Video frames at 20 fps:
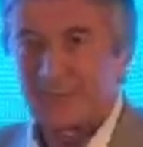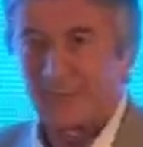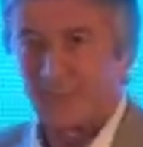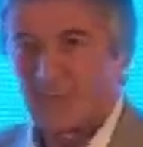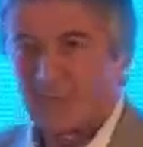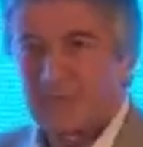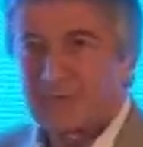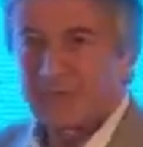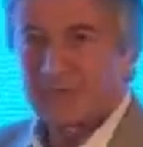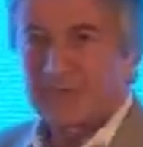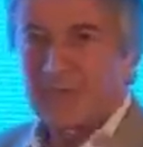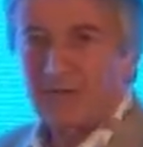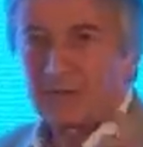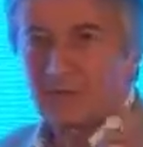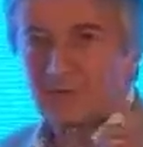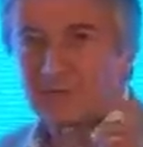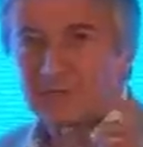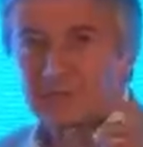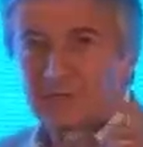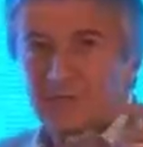But what it
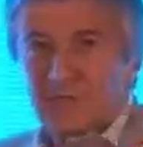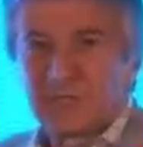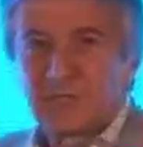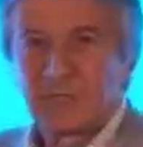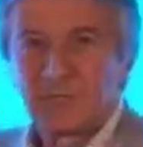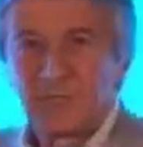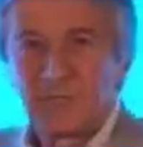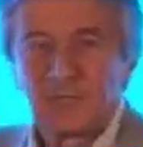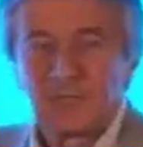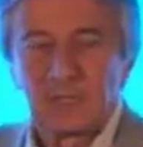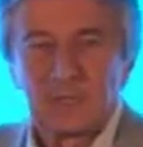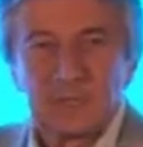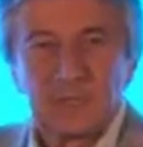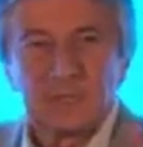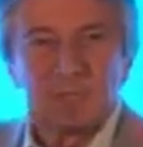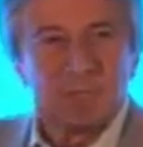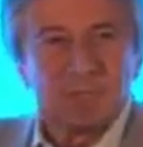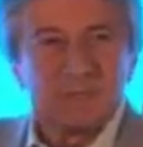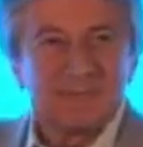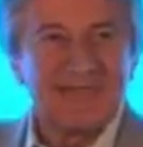allows
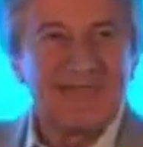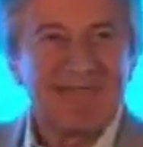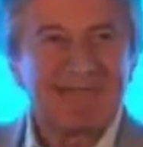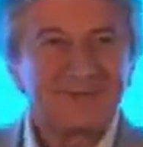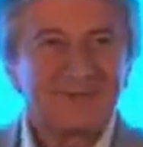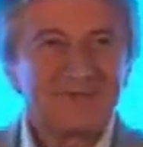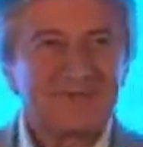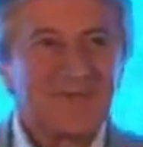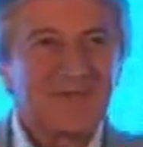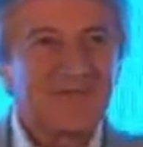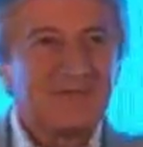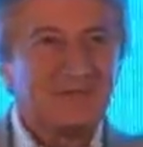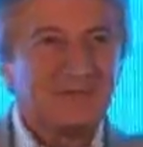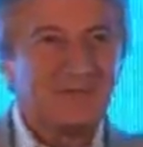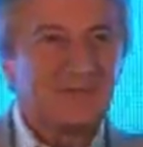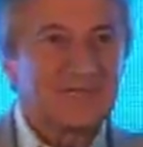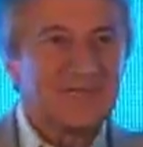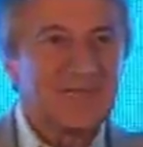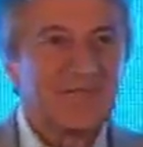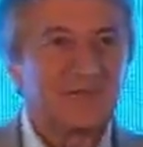the
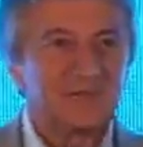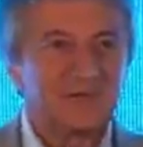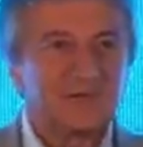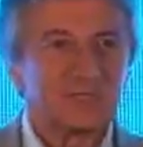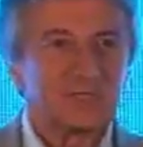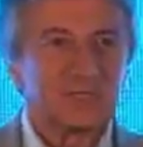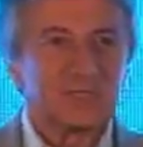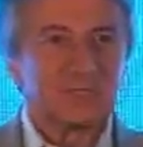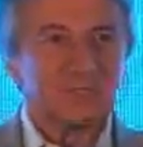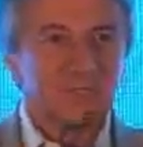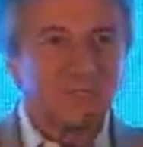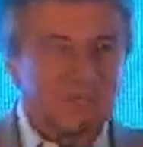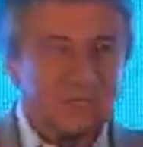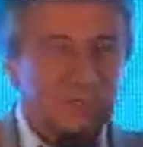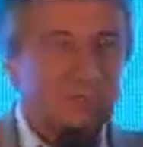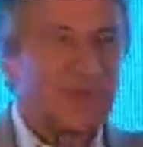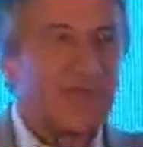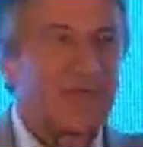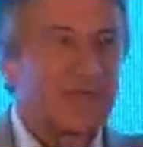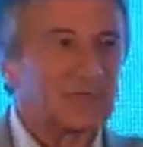advertiser and the agency, the
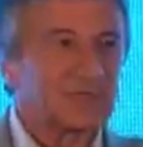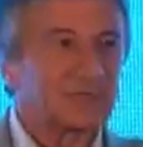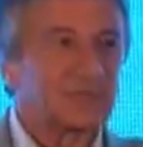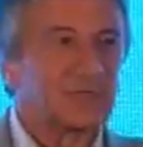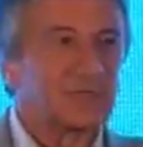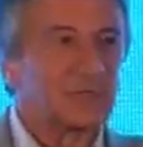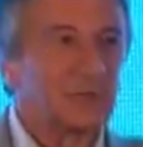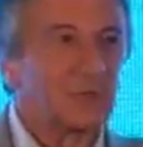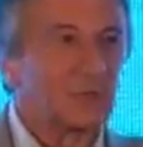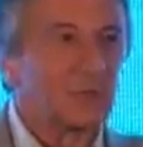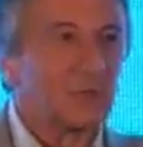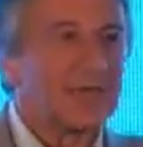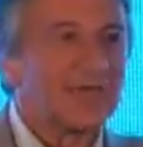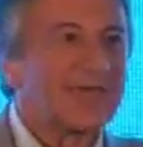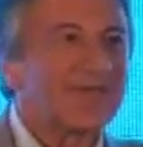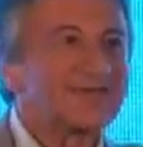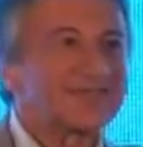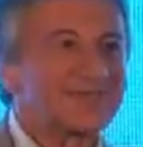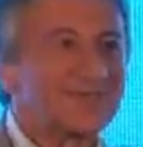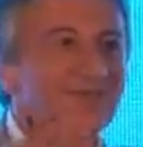media planners, to do
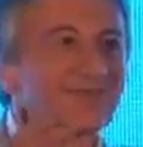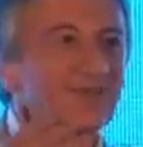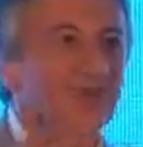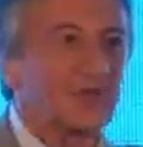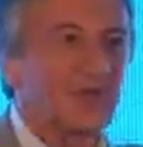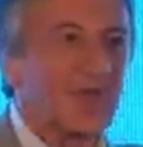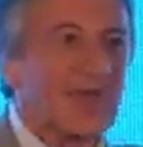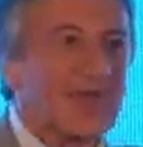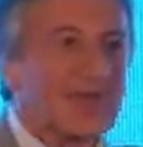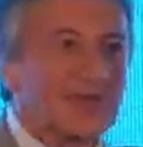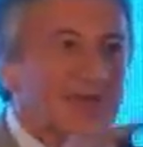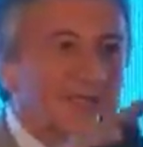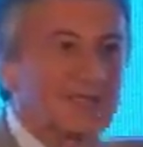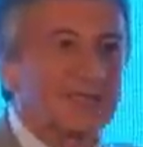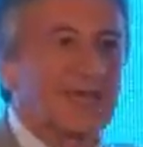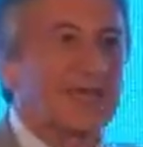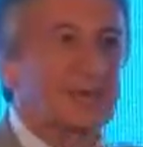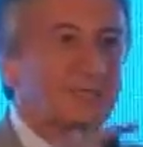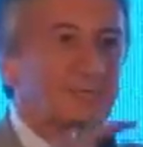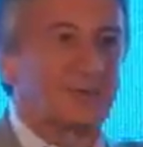is to change
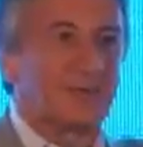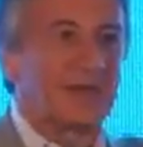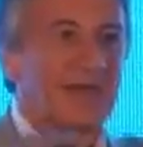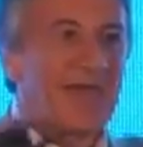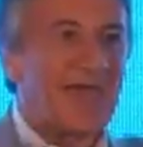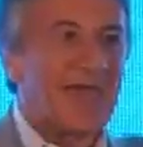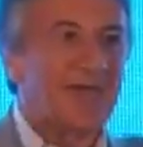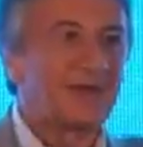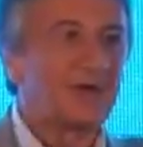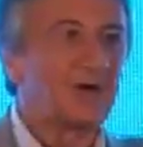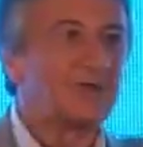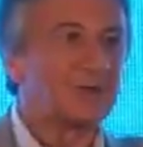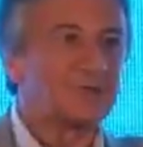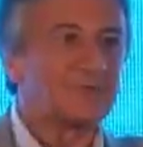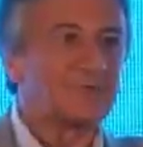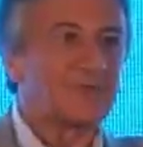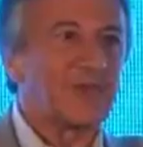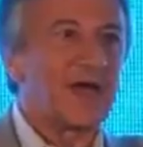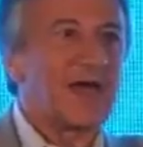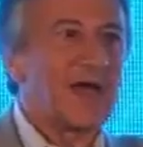that plan on the
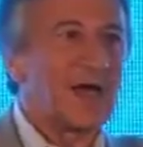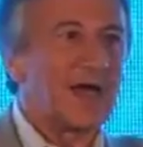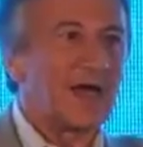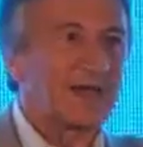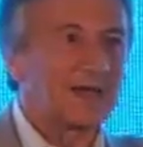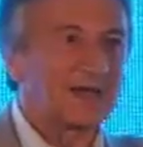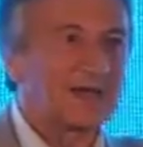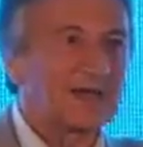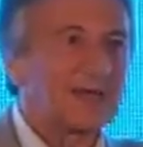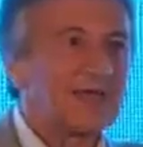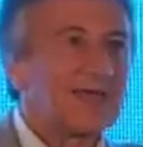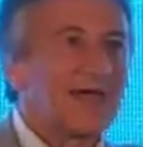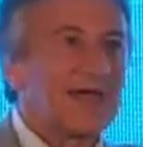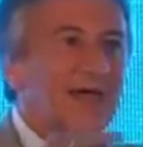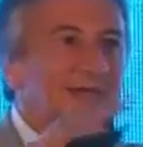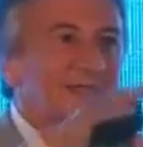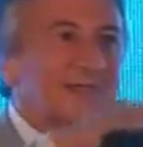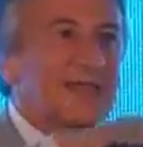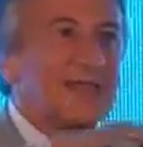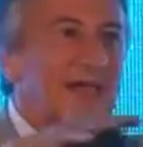fly
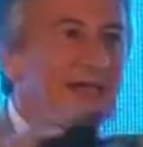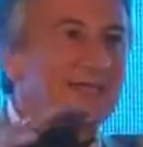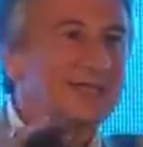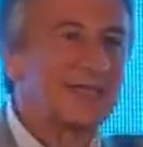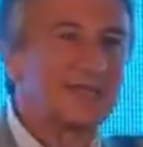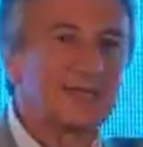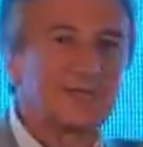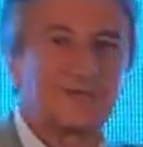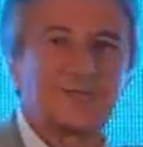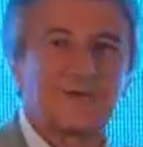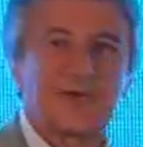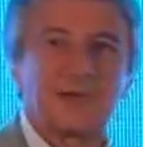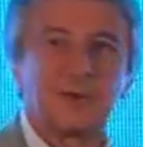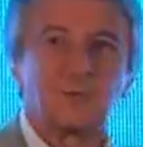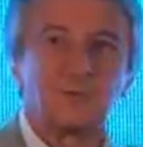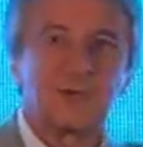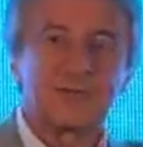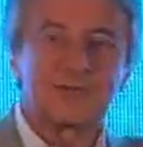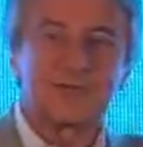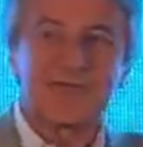as they identify
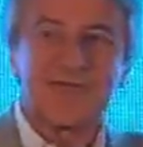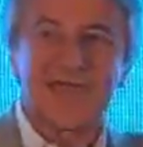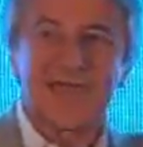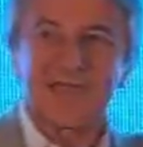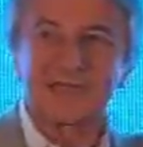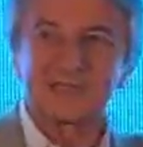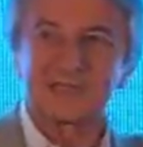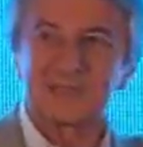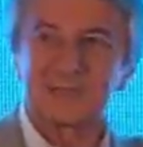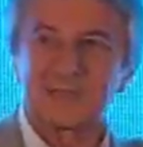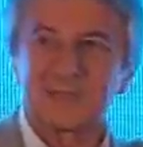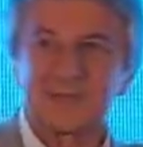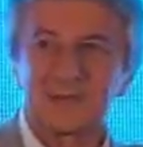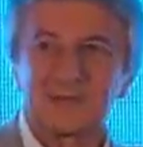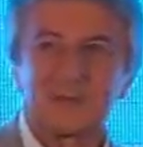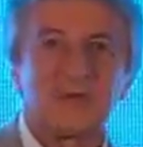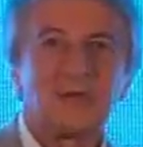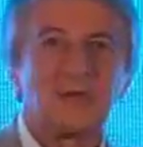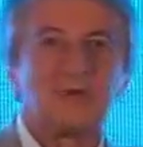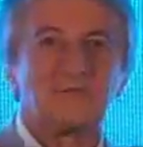where the ads
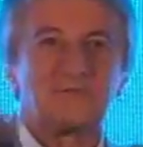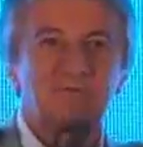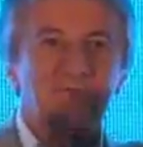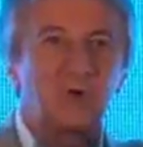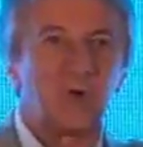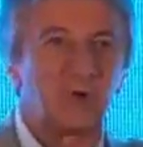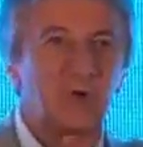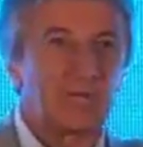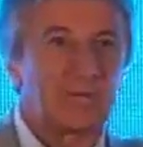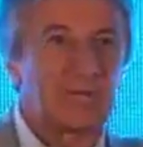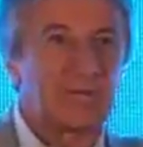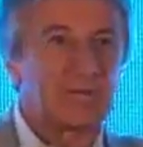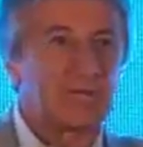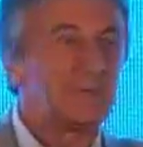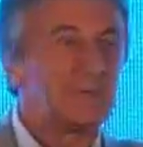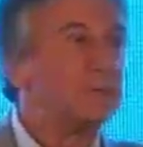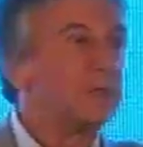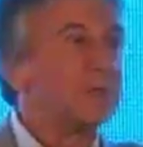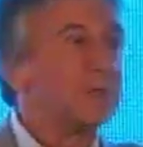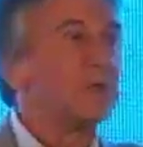are
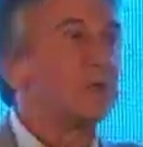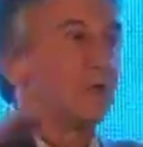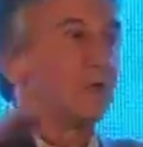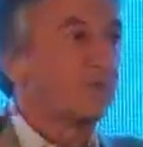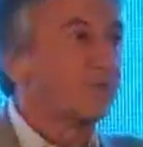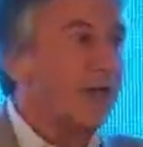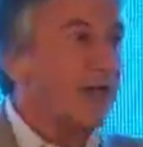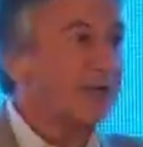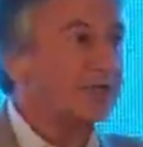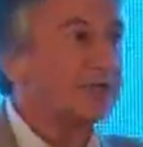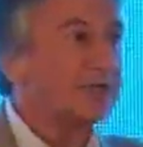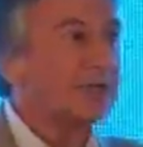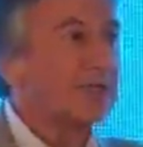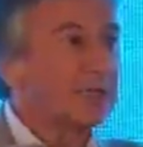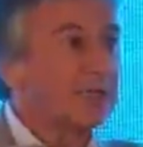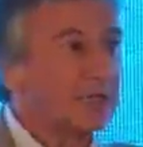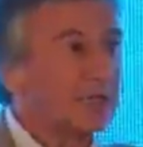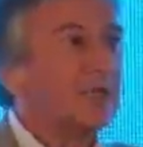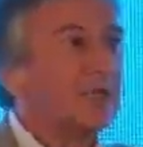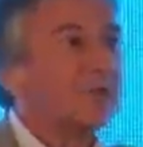falling
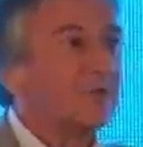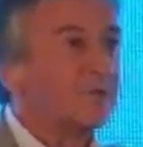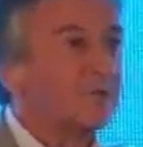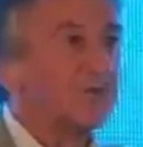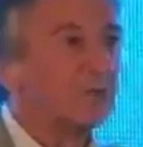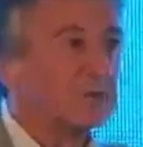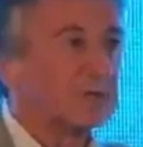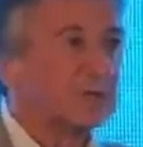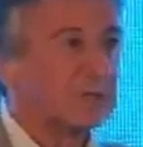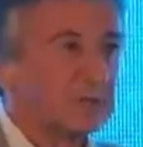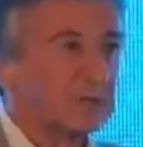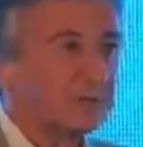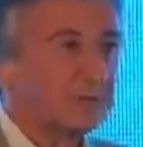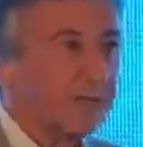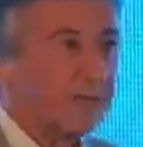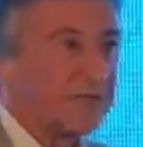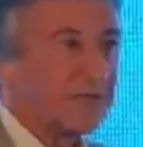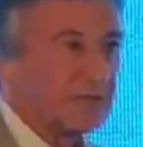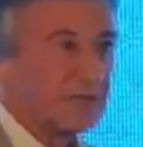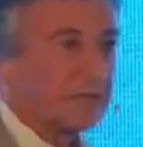correctly versus
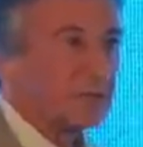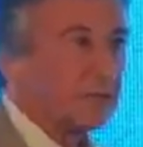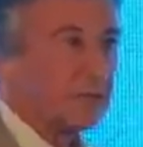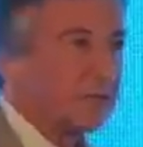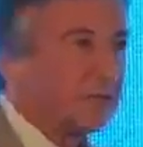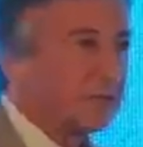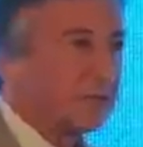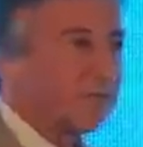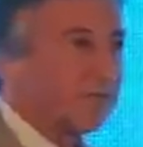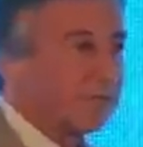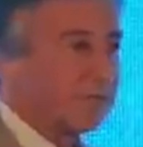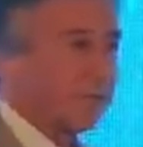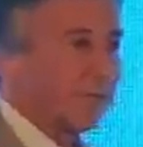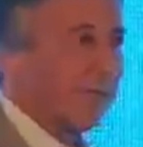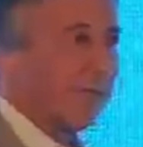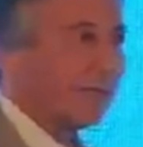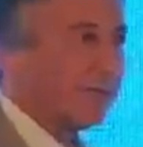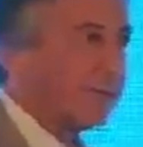places where the media plan